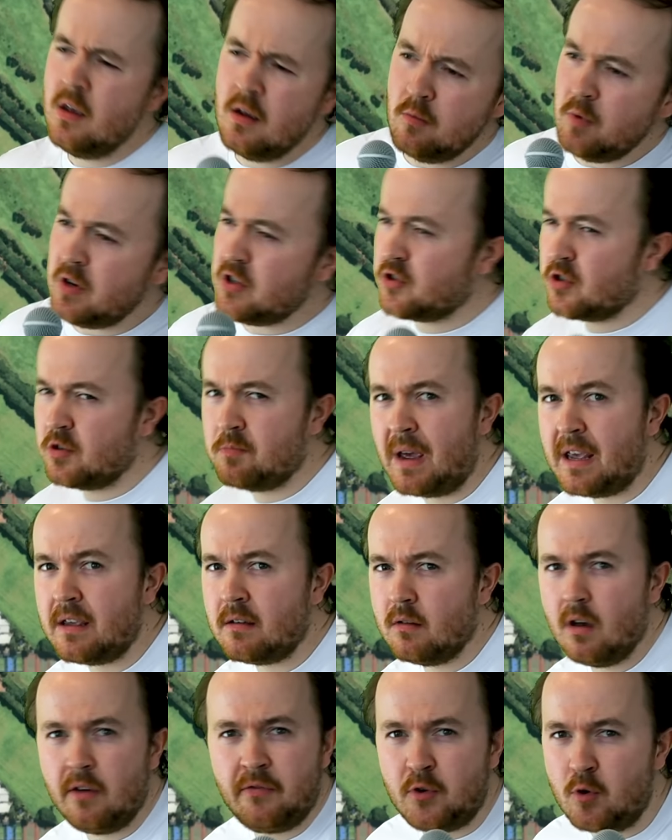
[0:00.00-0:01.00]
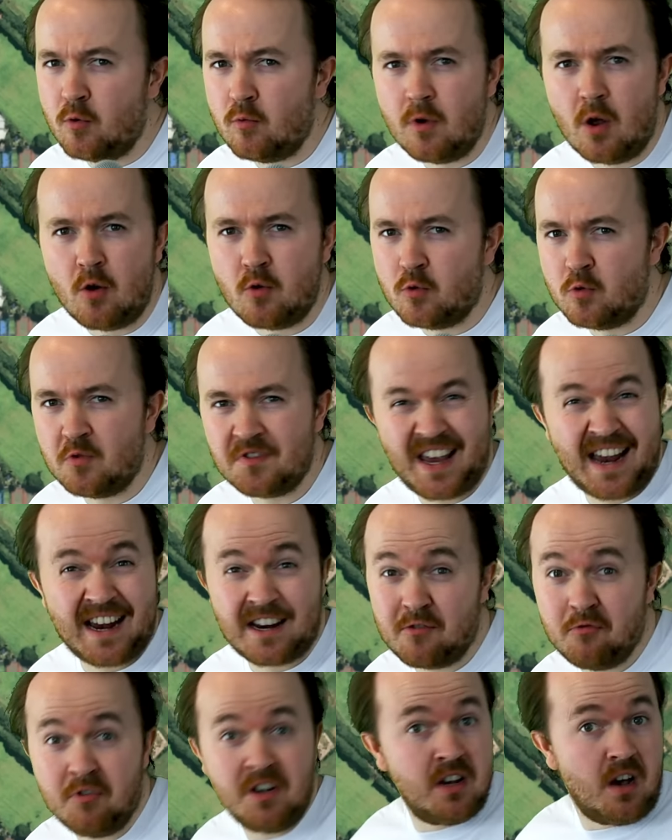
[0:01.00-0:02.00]
which could make a few locals
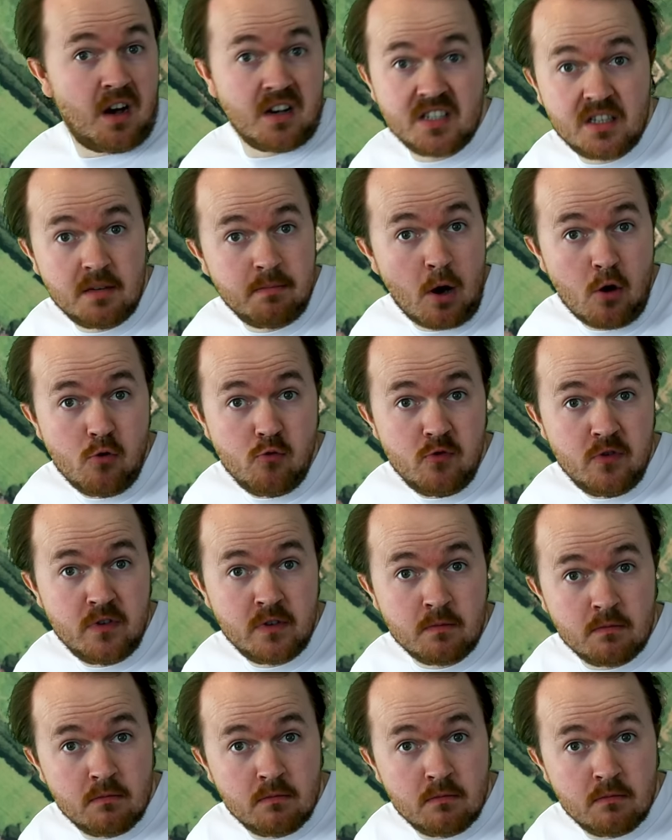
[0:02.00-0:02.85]
angry, I suppose.